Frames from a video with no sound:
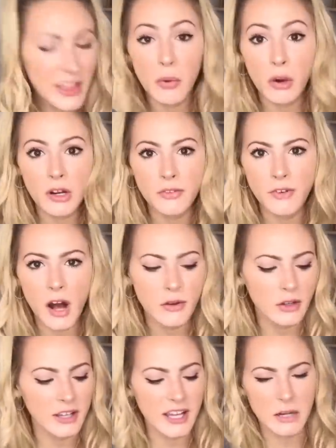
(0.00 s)
They were fall
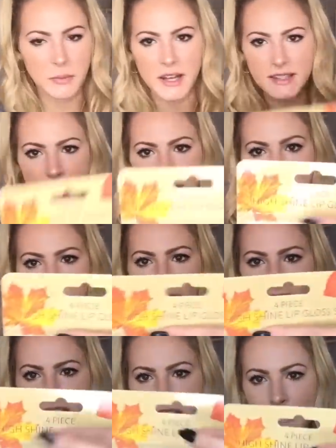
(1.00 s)
related because look at the
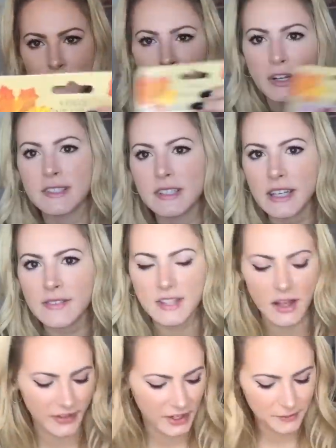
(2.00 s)
packaging. There's leaves
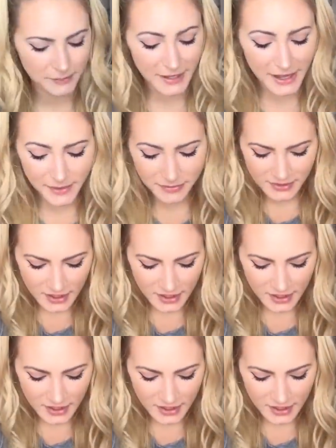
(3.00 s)
on there, okay?